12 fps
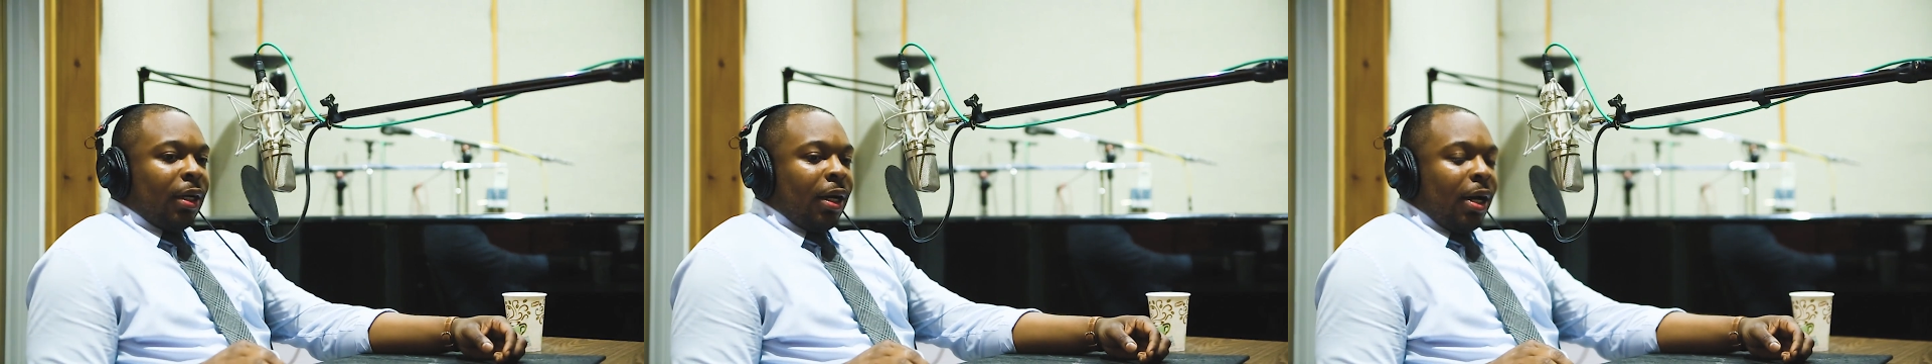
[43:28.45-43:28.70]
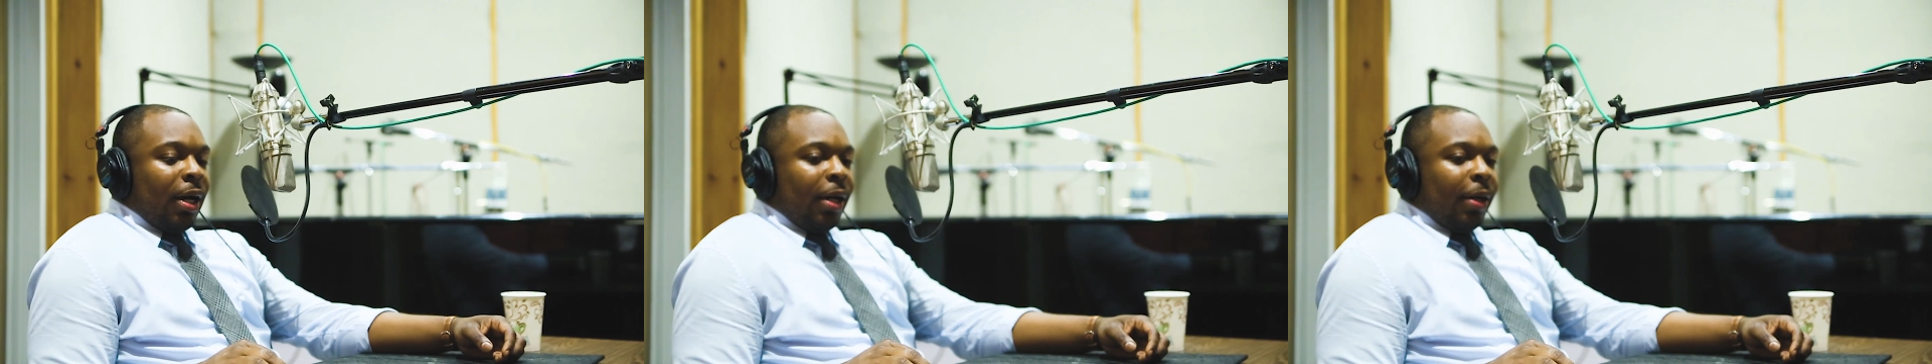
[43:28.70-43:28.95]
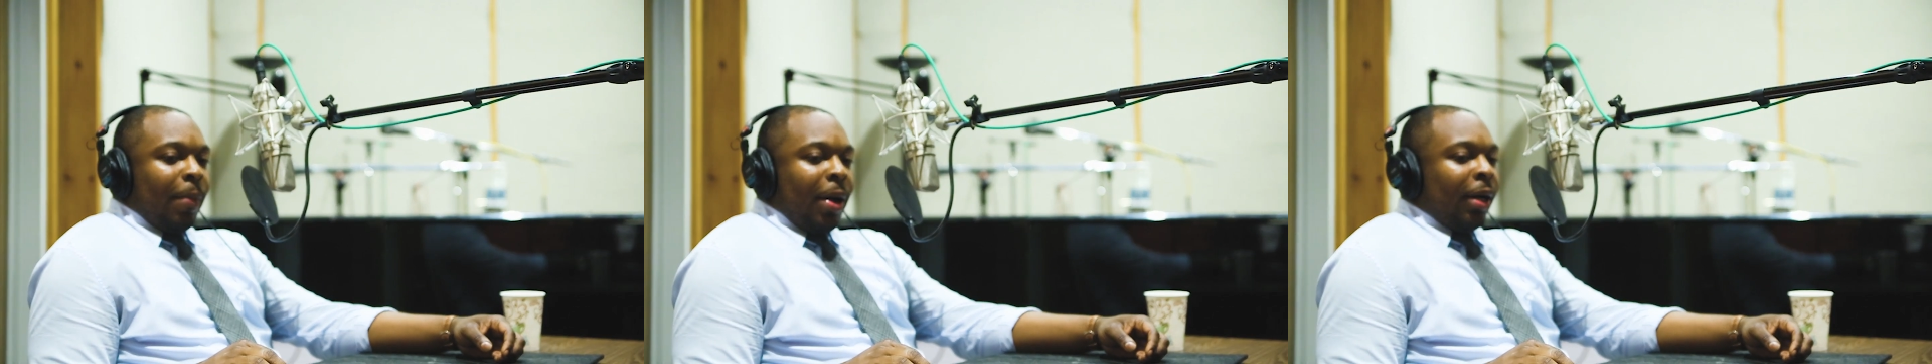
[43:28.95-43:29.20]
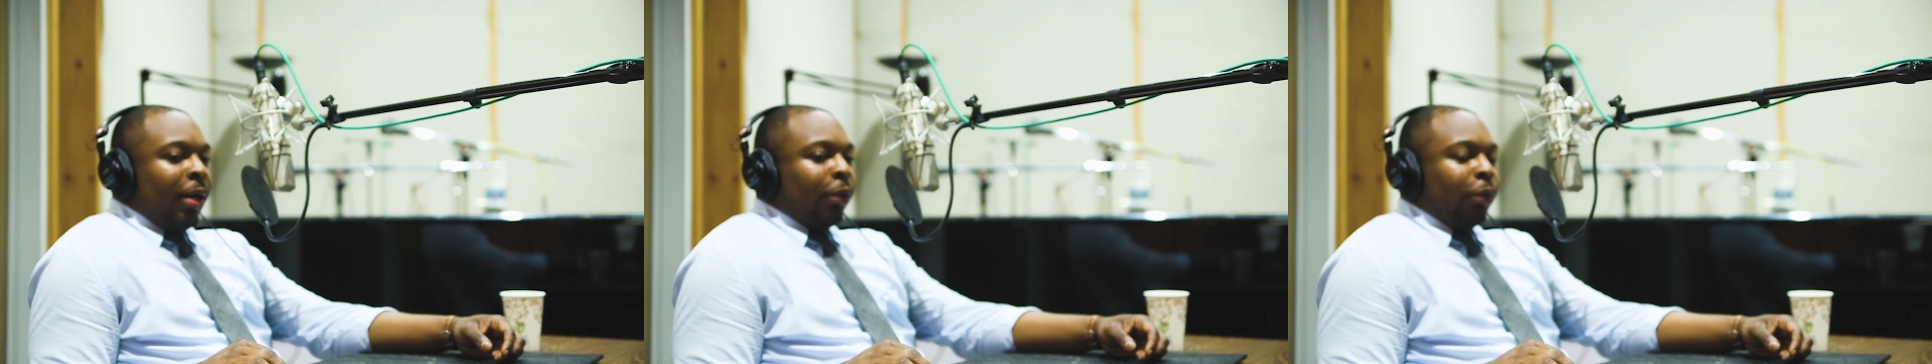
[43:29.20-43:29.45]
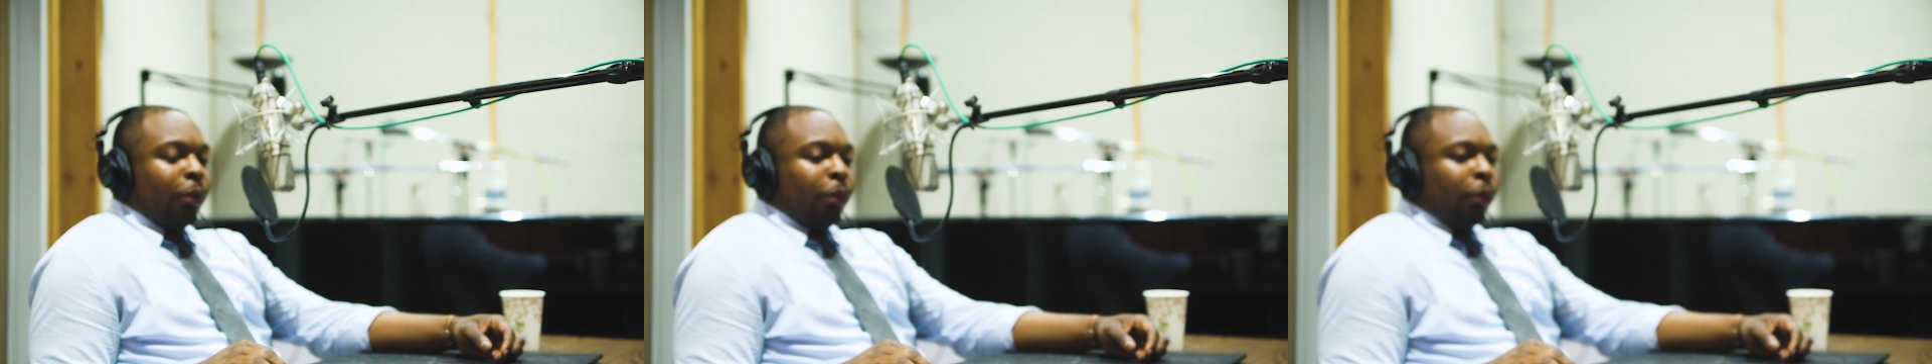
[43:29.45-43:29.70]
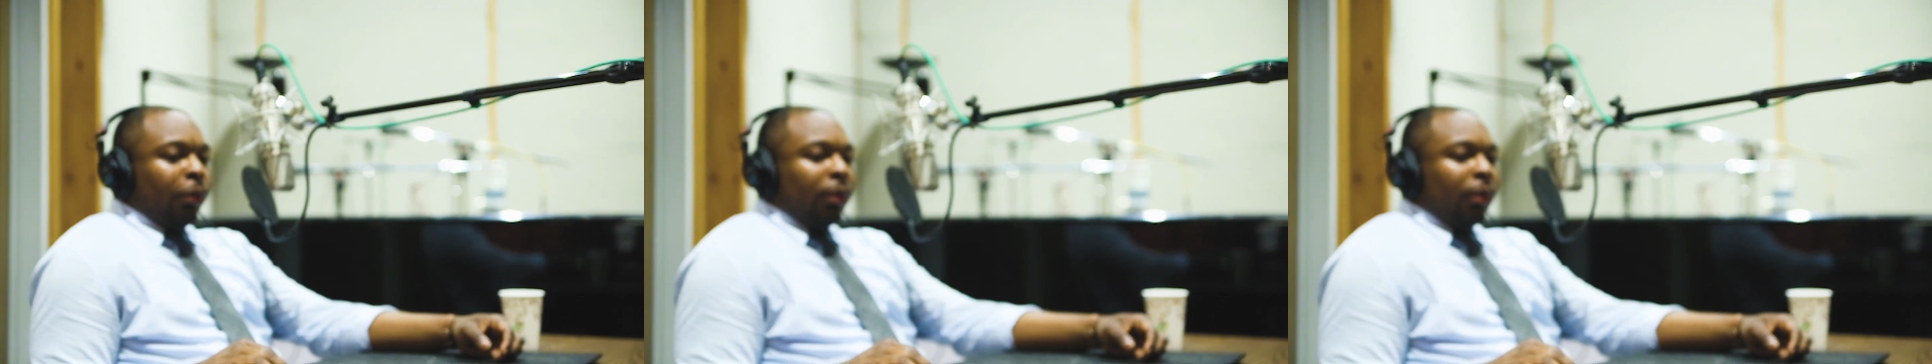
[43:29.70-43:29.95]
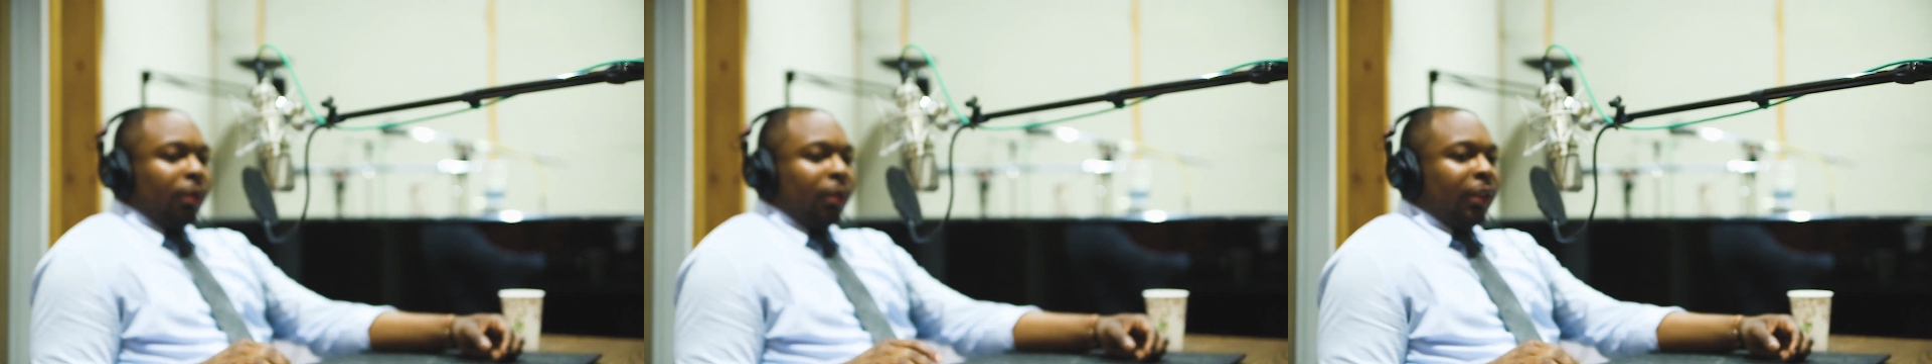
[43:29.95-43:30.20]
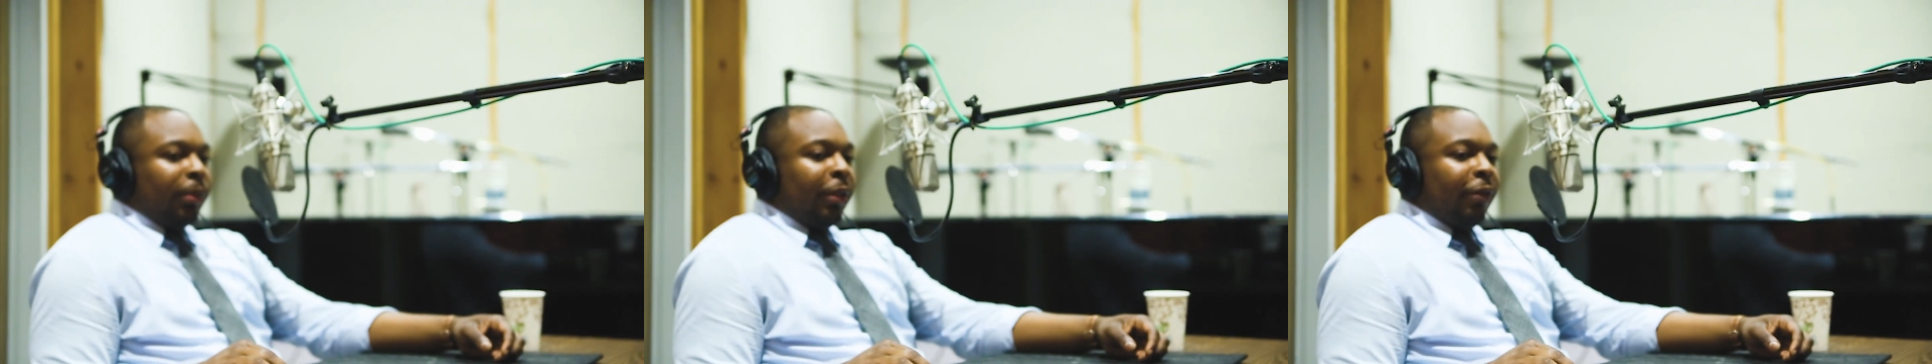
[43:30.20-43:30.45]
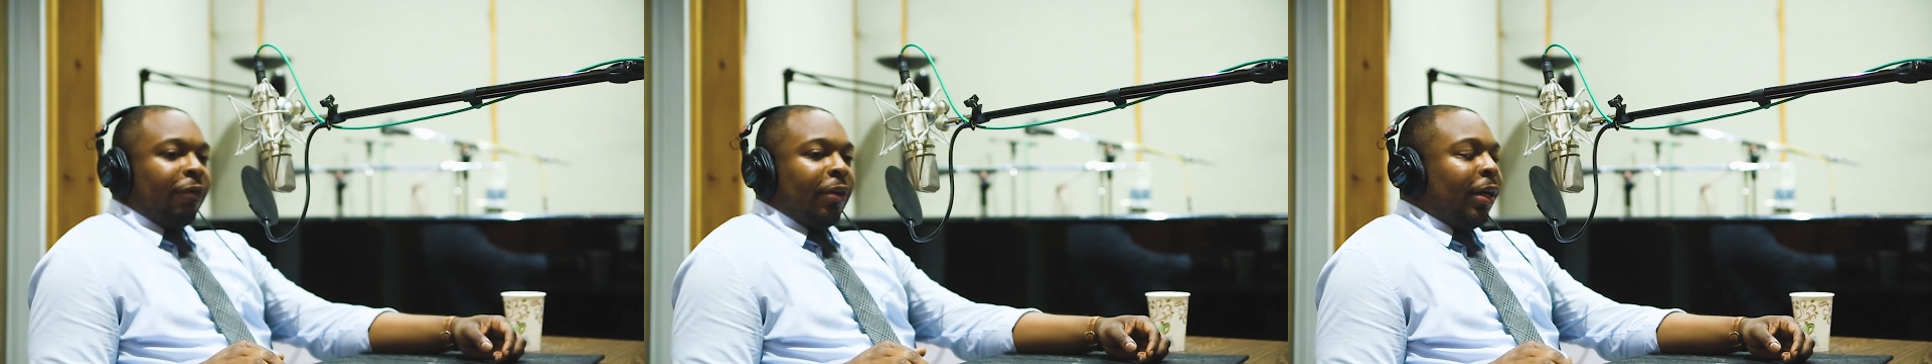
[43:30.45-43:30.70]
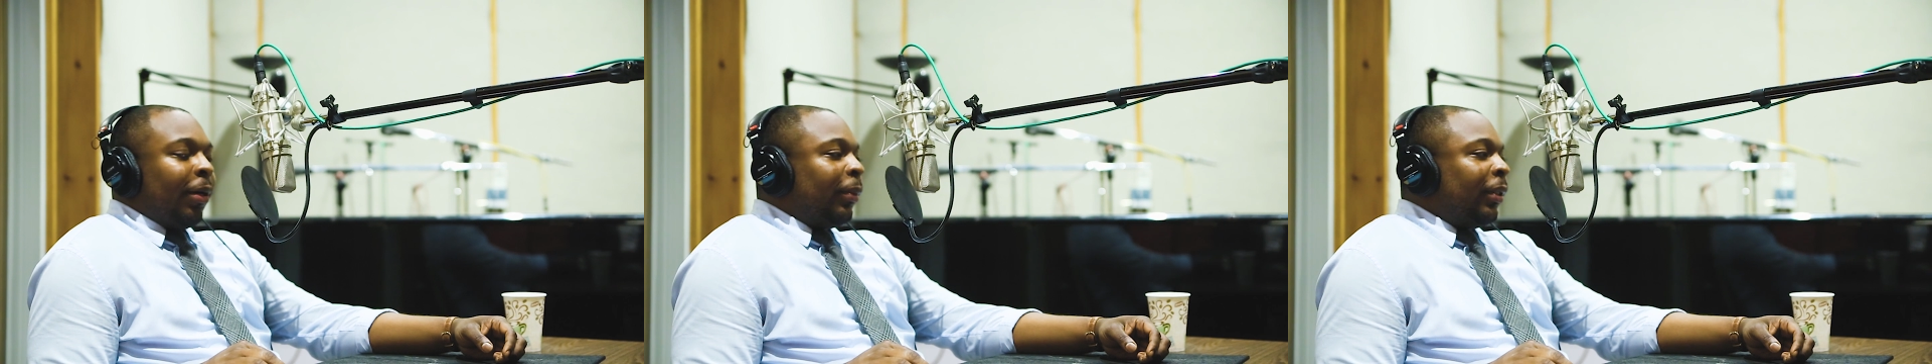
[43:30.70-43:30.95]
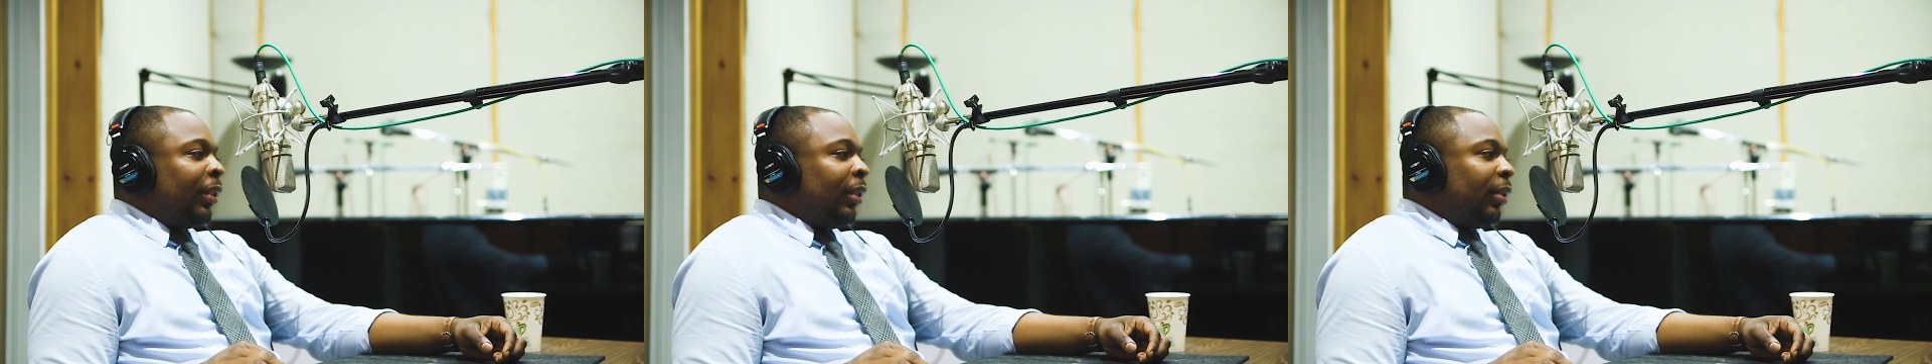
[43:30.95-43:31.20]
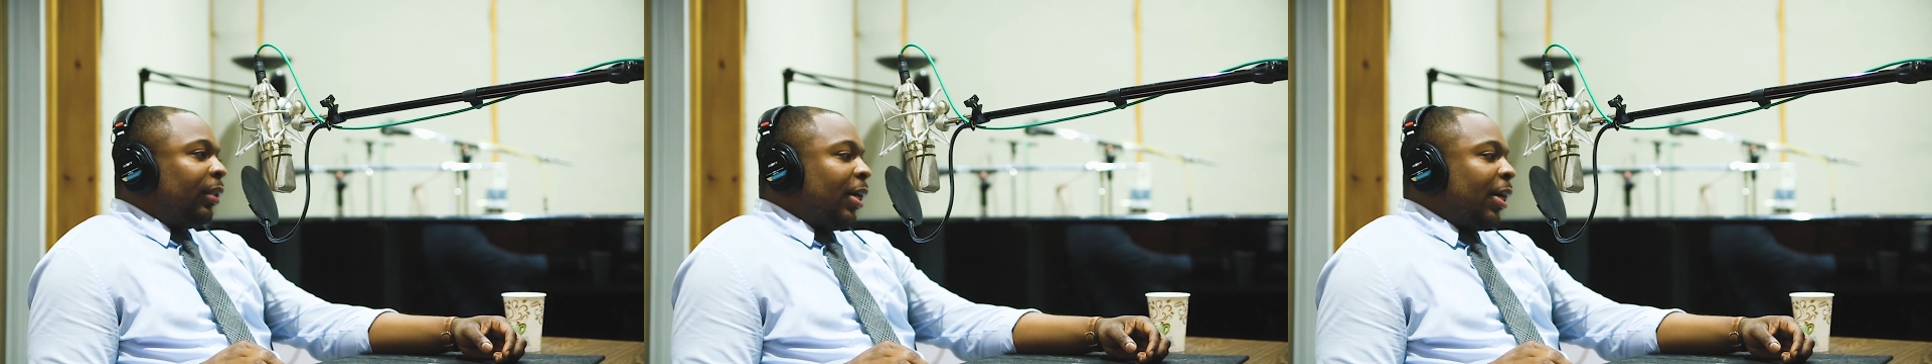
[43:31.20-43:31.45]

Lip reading: my uncles, the Smith family.